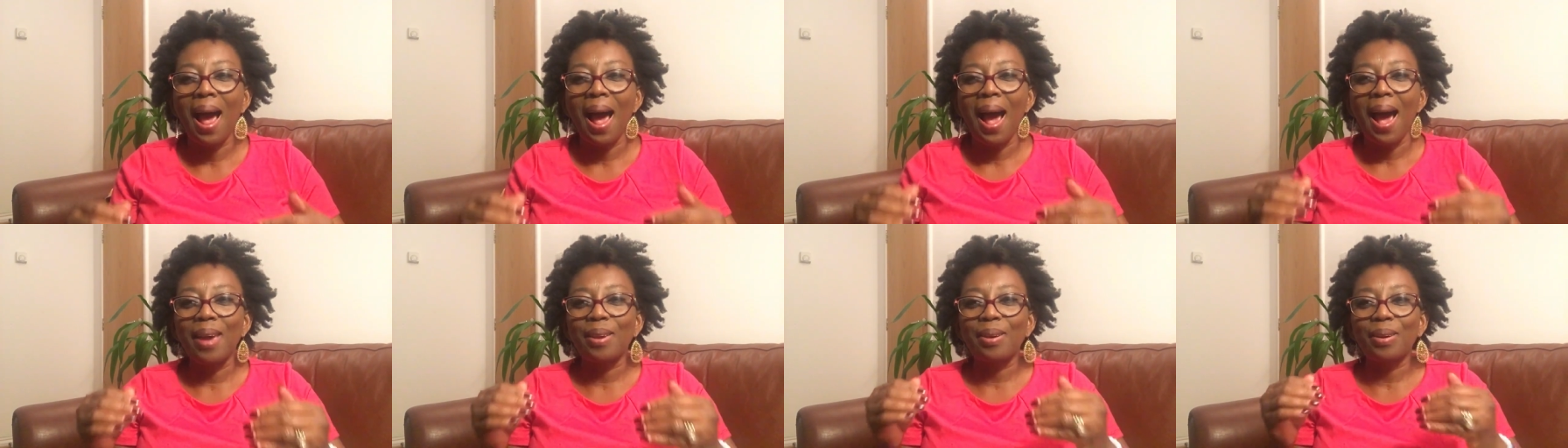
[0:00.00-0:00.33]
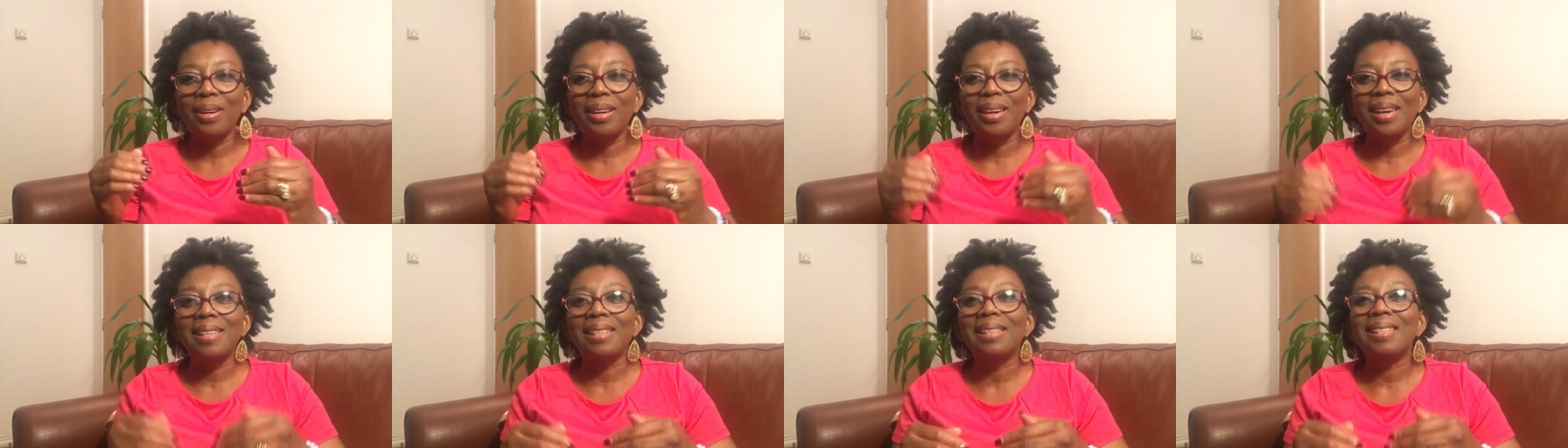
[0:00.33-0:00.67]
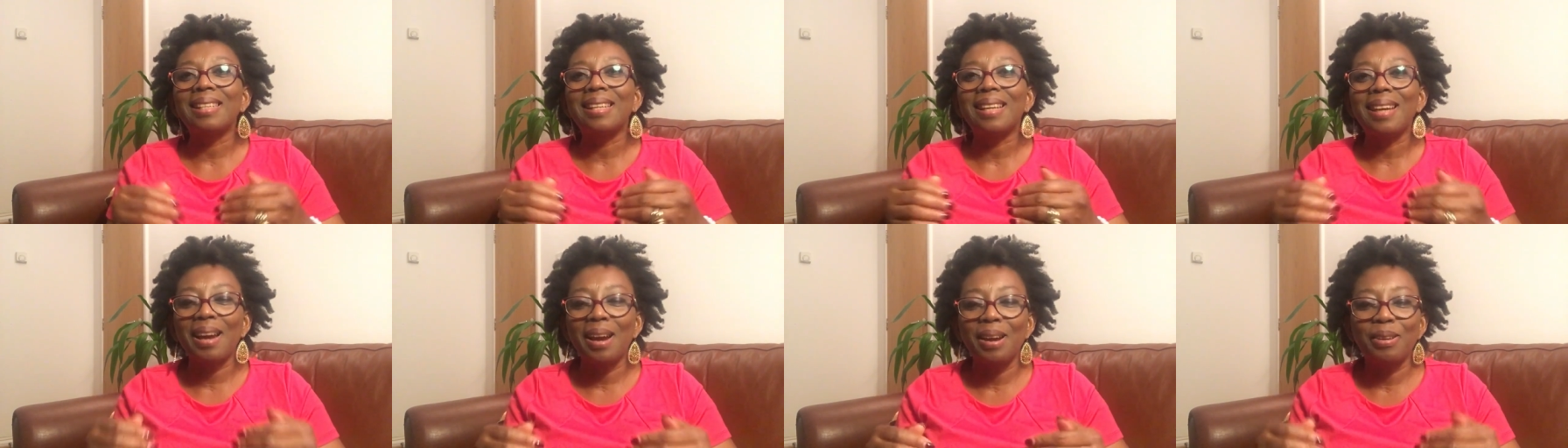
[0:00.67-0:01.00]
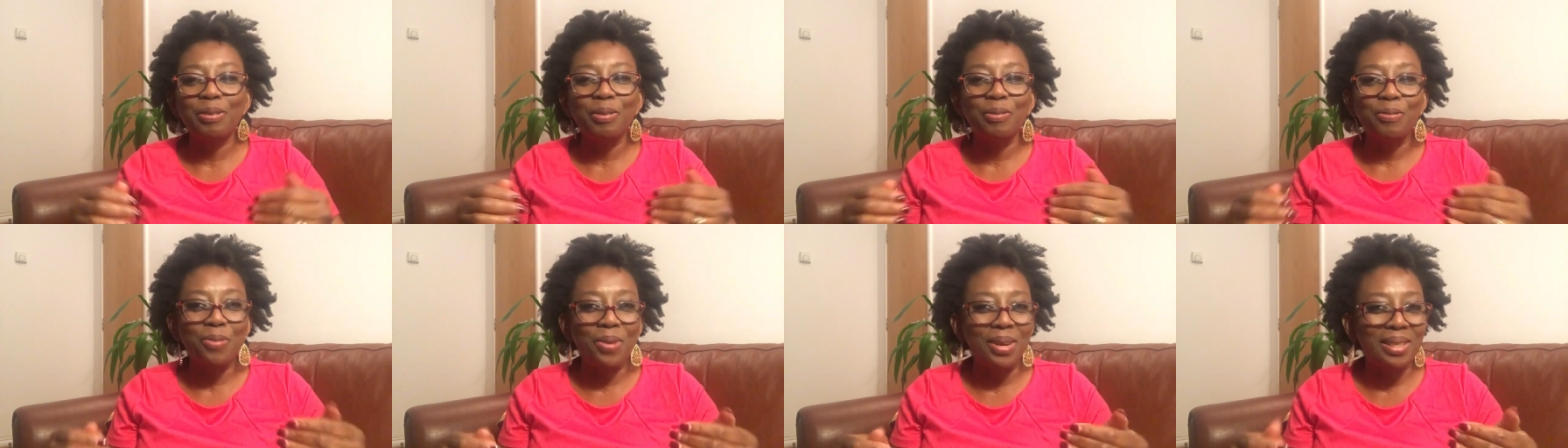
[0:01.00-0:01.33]
And you're gaining the kind
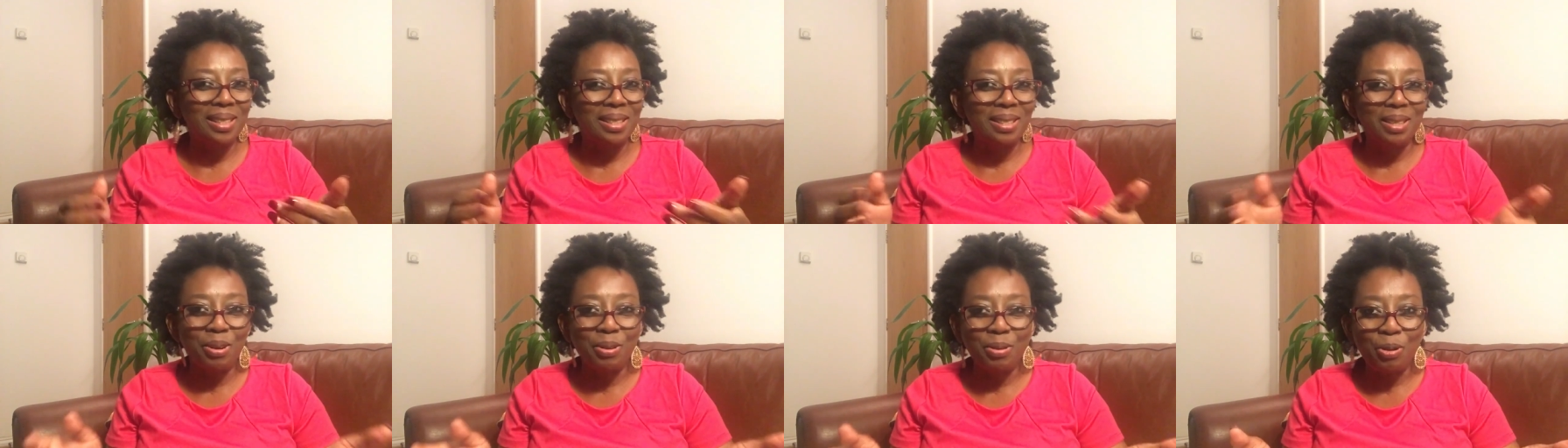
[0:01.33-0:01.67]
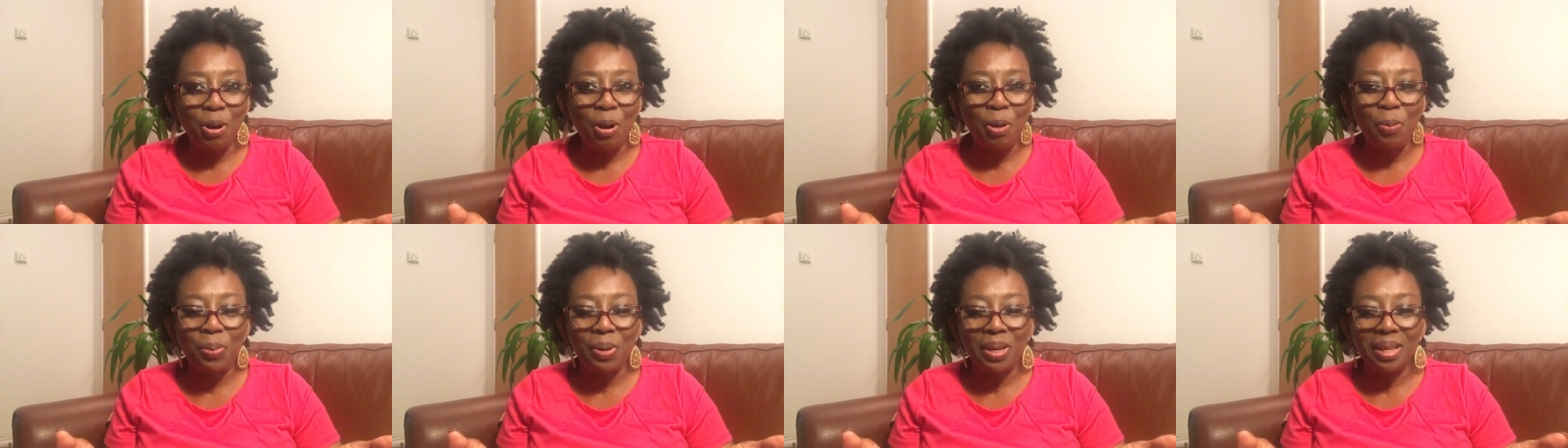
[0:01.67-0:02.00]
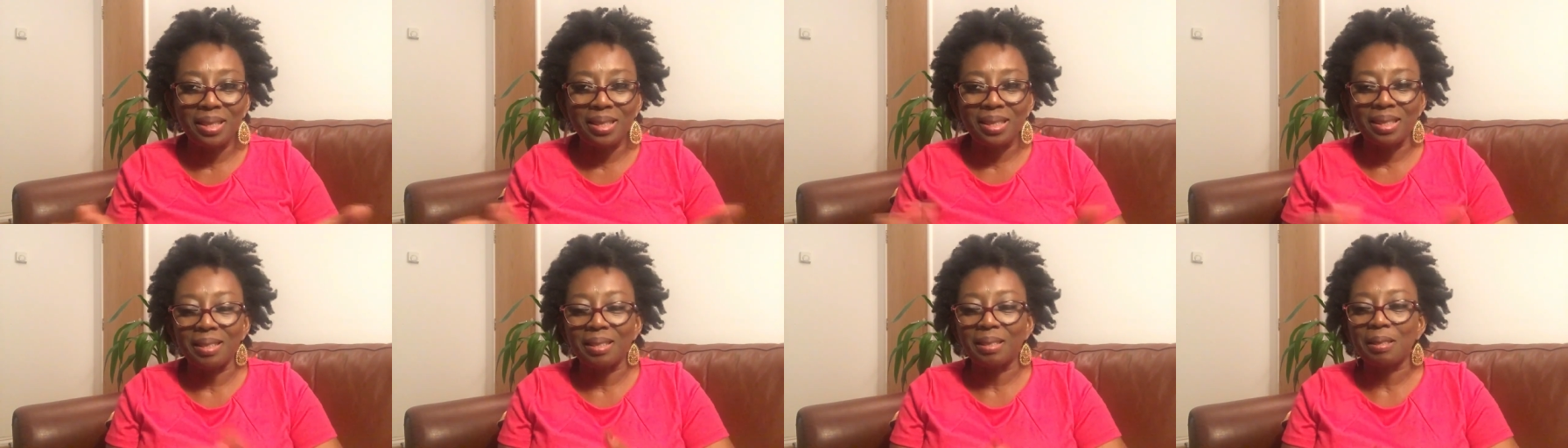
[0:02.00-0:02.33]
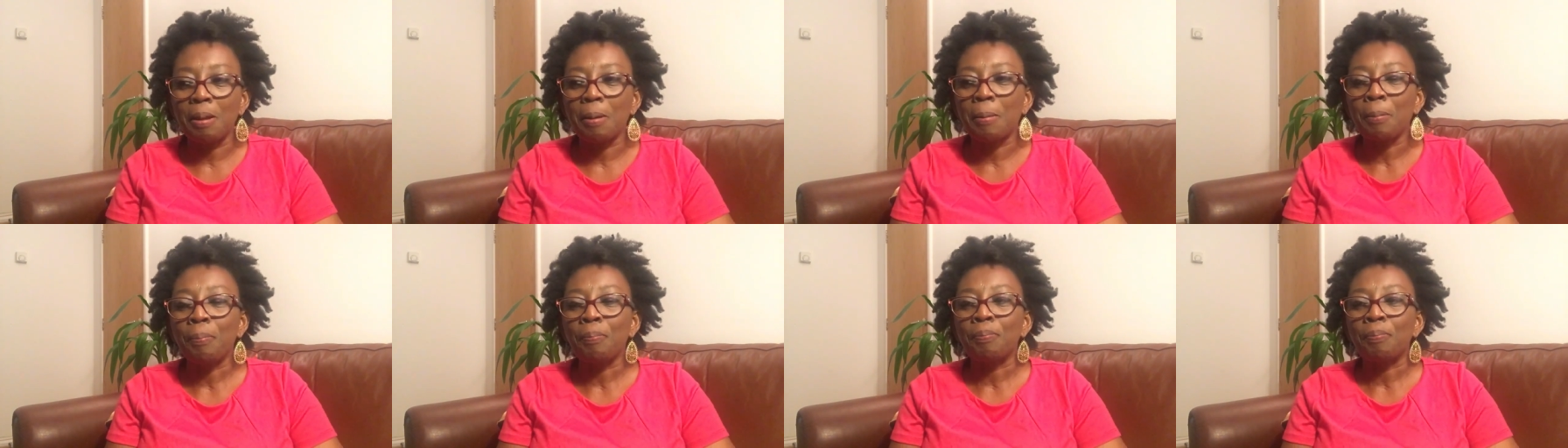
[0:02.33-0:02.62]
of weight in the wrong places.